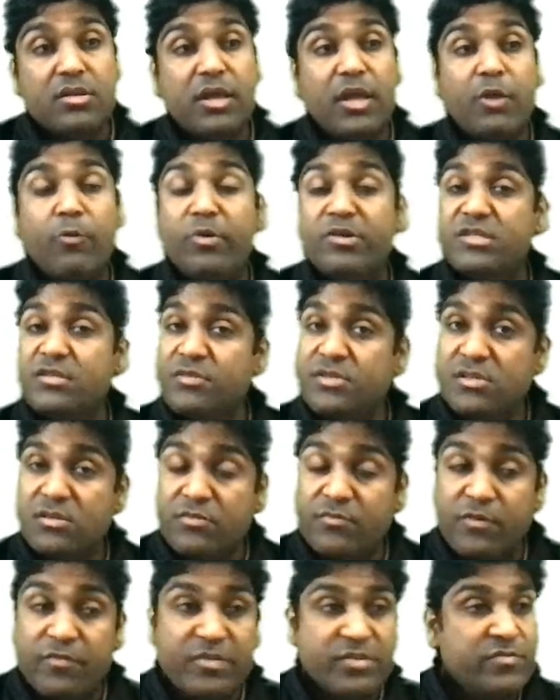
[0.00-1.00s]
There are quizzes
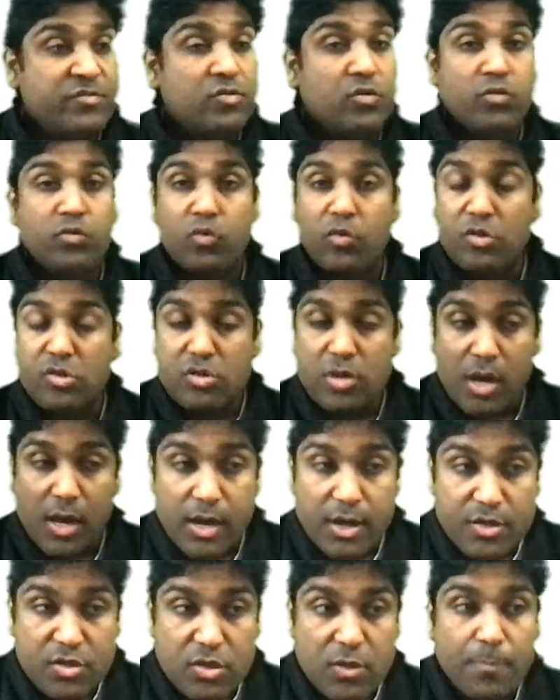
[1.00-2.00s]
for which we don't
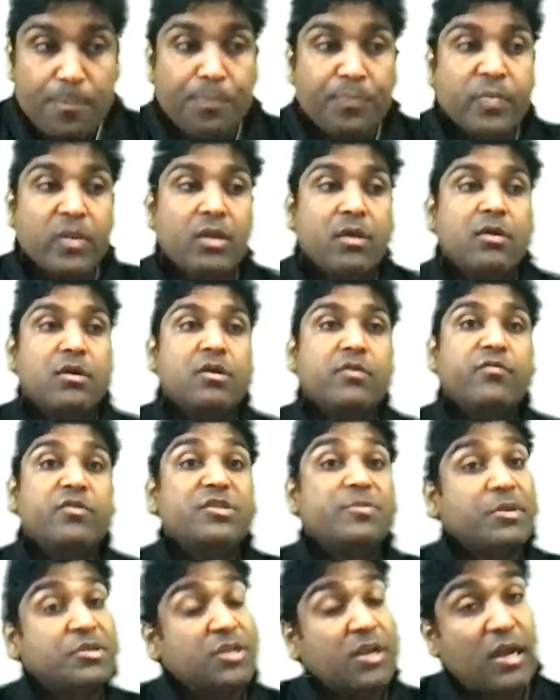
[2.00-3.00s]
charge for
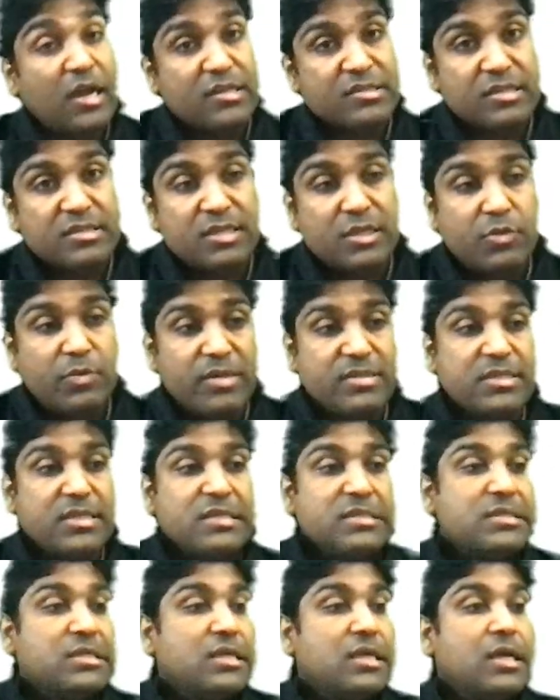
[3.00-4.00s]
special classes and
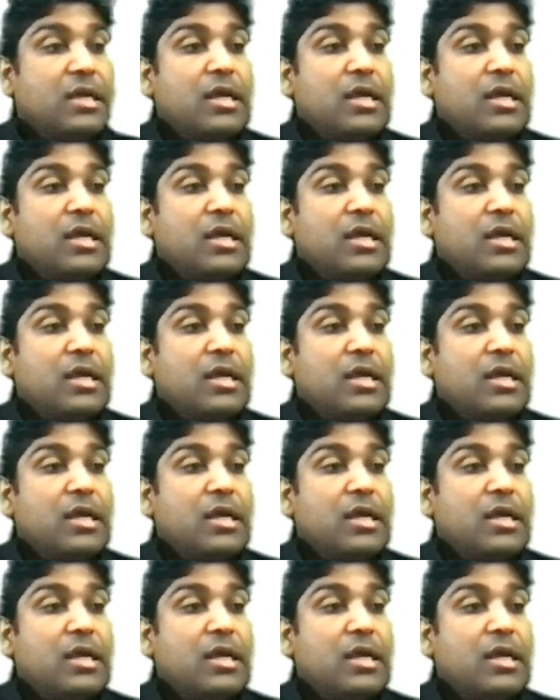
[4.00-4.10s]
quizzes.